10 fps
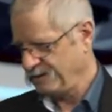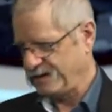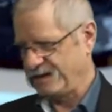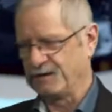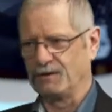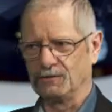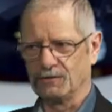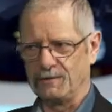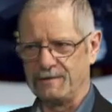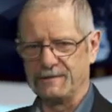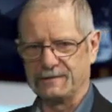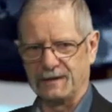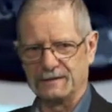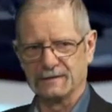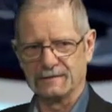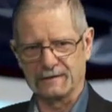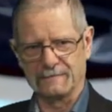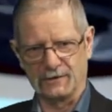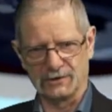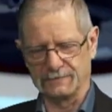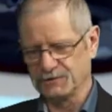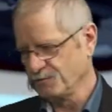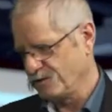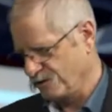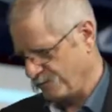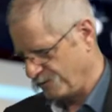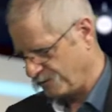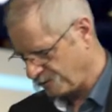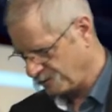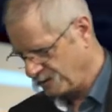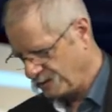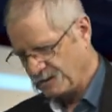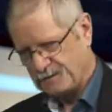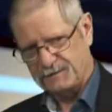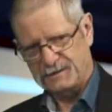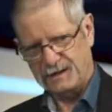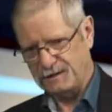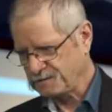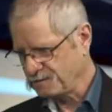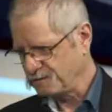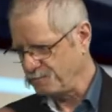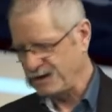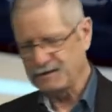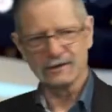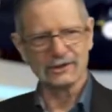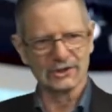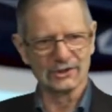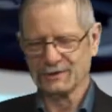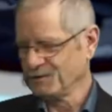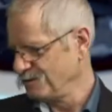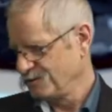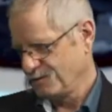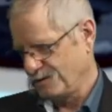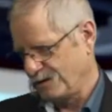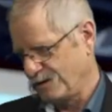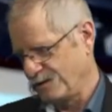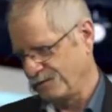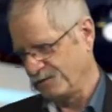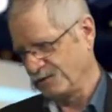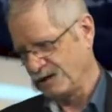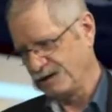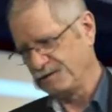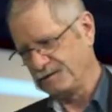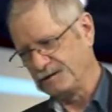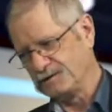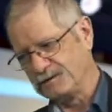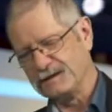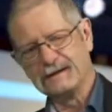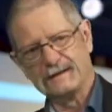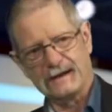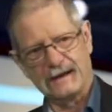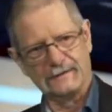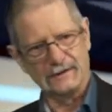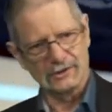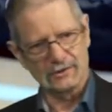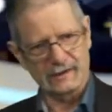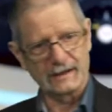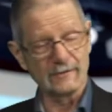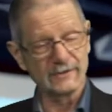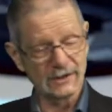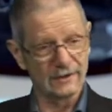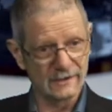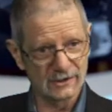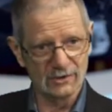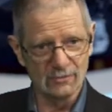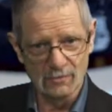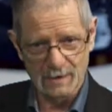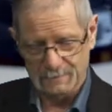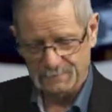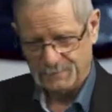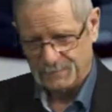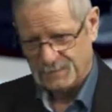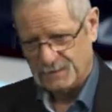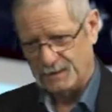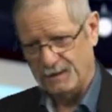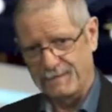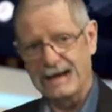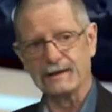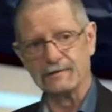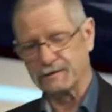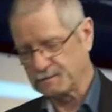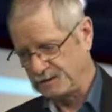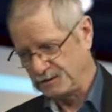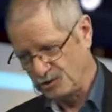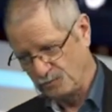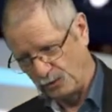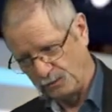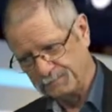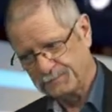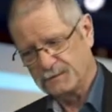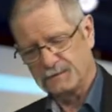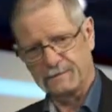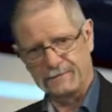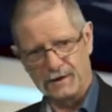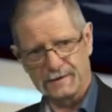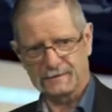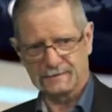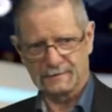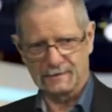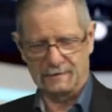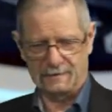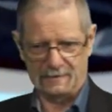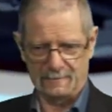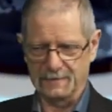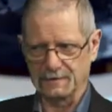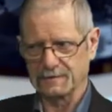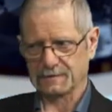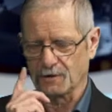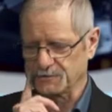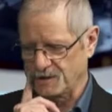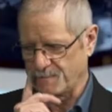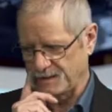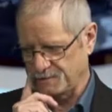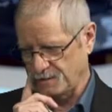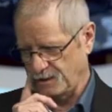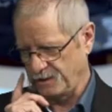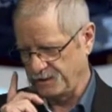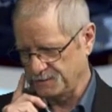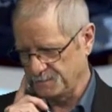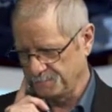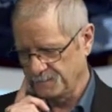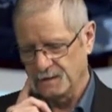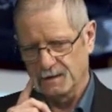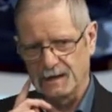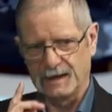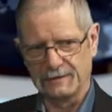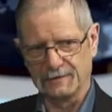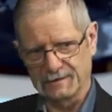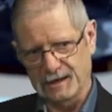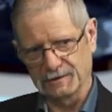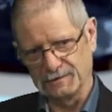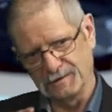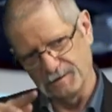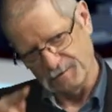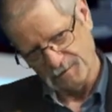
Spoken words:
handle query state. That's a function of two arguments that takes the message that the client has sent to it and the initial state, and it returns two values in a tuple. The first is something that's got to go back to the client, and the second is